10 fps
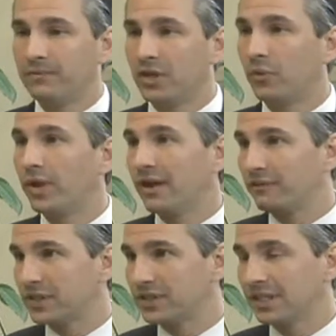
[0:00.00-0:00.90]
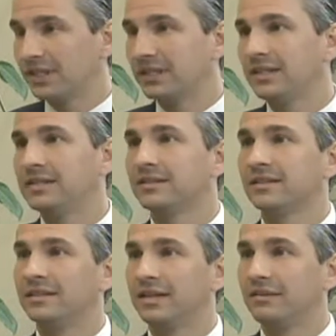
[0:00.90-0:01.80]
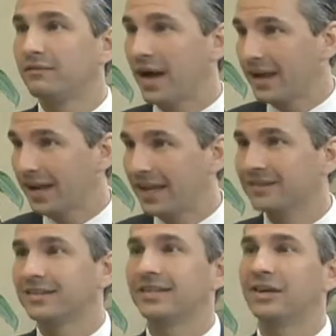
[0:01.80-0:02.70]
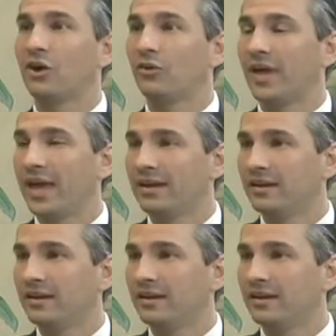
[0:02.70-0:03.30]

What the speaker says: We have facilities and financing and all that.